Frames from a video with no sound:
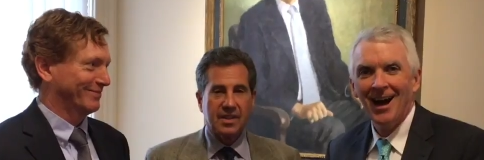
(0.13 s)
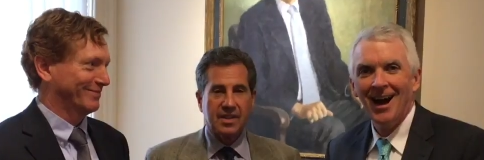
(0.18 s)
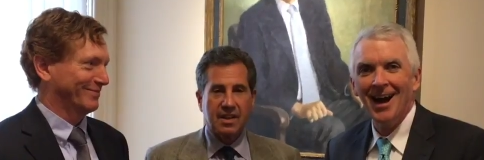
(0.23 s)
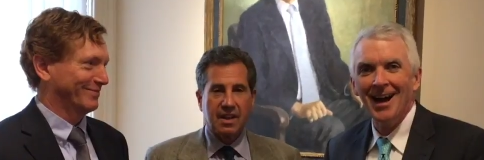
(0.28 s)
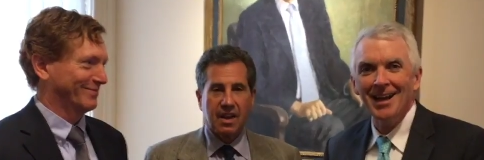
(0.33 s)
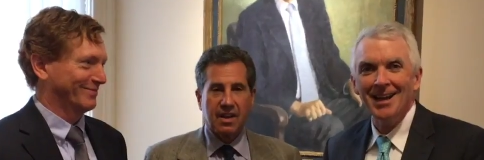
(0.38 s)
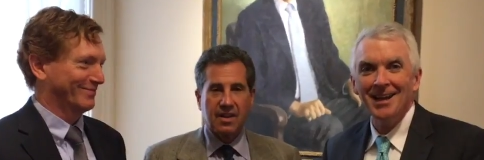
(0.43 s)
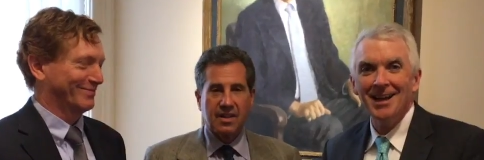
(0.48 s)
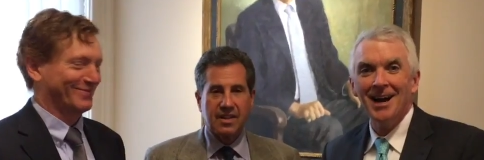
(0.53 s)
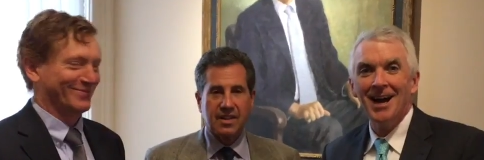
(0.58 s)

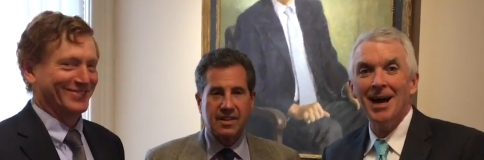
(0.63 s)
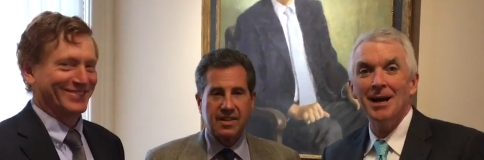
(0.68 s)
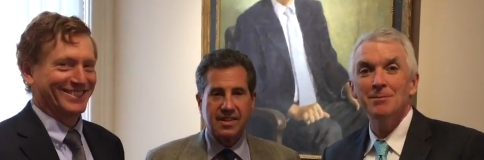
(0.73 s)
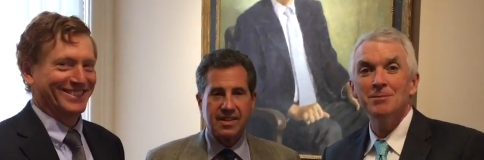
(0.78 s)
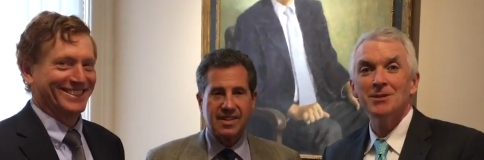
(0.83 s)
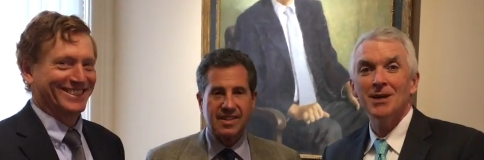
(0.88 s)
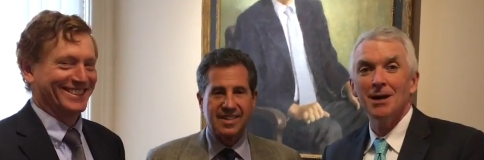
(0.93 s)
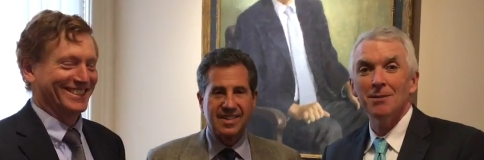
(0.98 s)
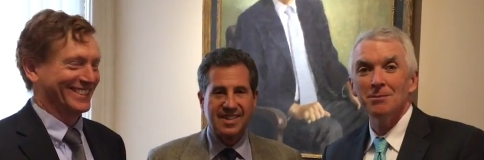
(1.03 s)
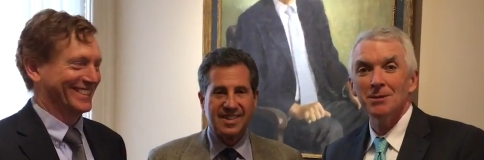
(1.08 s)
Speaker 1: Hi, I'm
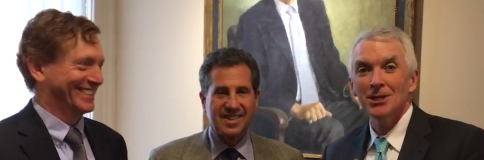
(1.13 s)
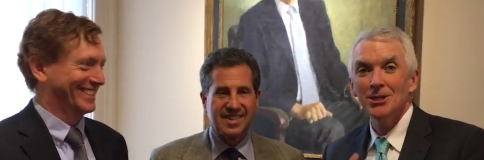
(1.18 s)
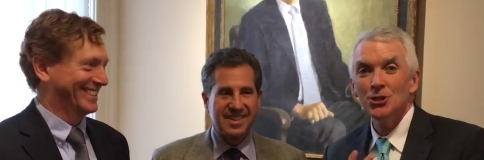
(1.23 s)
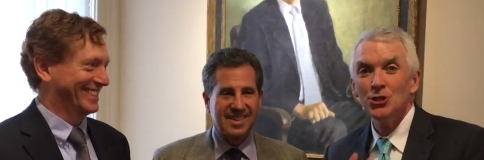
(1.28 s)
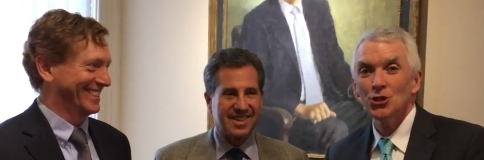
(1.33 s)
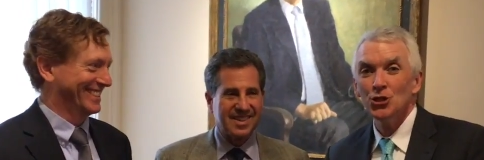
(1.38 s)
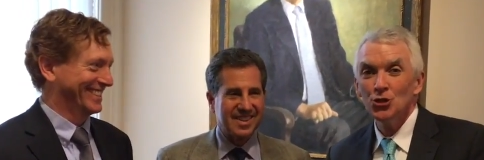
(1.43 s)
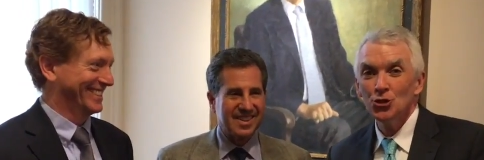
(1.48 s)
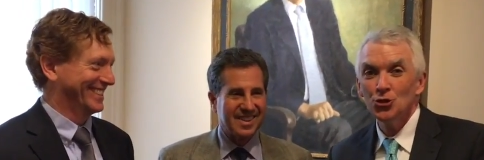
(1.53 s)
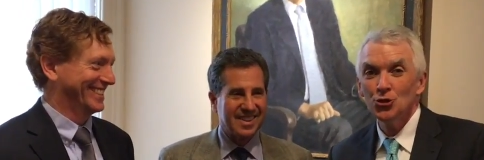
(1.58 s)
Tom Lynch,
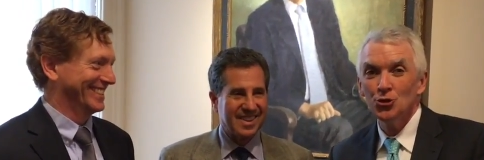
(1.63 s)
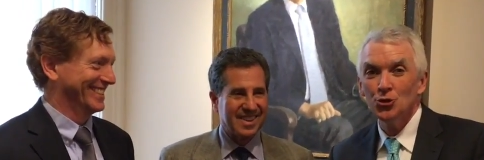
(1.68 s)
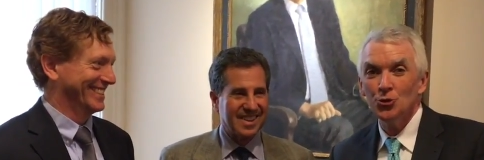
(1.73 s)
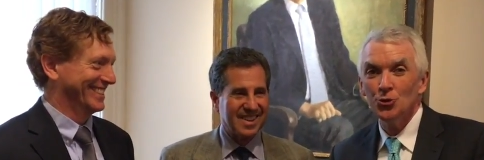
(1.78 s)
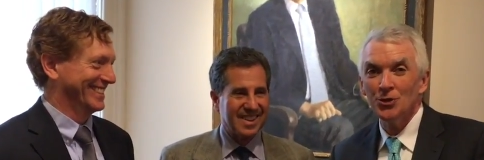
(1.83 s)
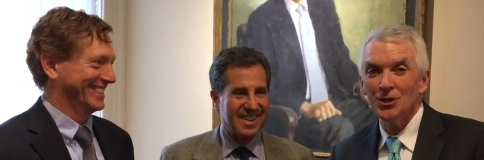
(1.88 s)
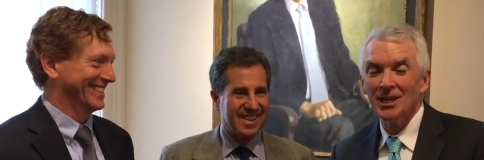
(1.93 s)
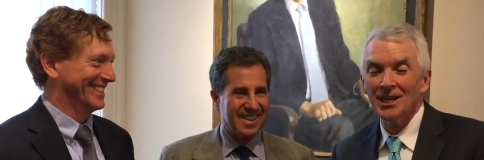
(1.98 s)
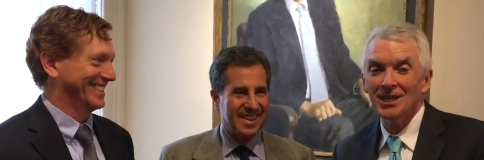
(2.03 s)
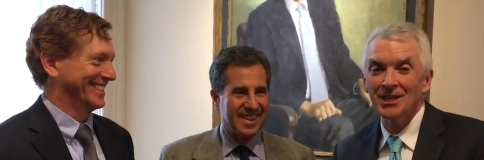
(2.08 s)
Two
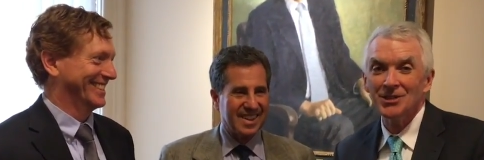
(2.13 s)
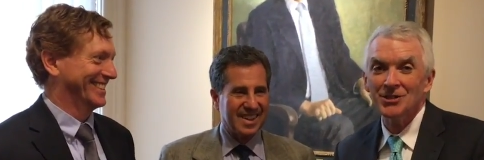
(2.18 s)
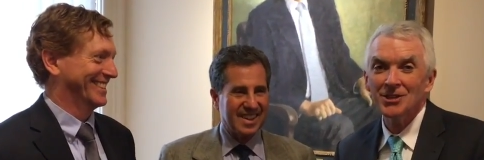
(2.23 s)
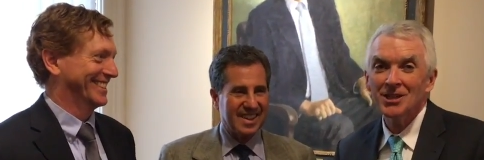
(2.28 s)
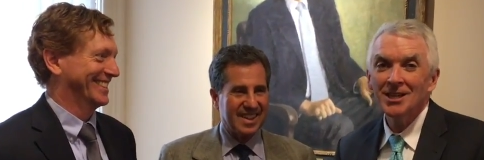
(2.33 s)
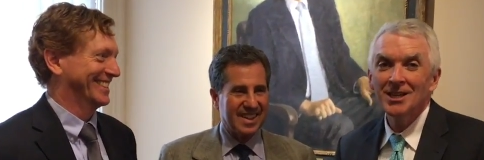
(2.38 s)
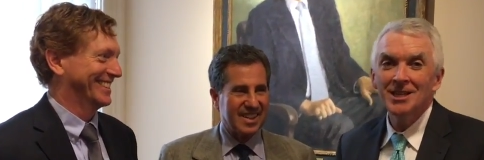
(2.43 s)
Things.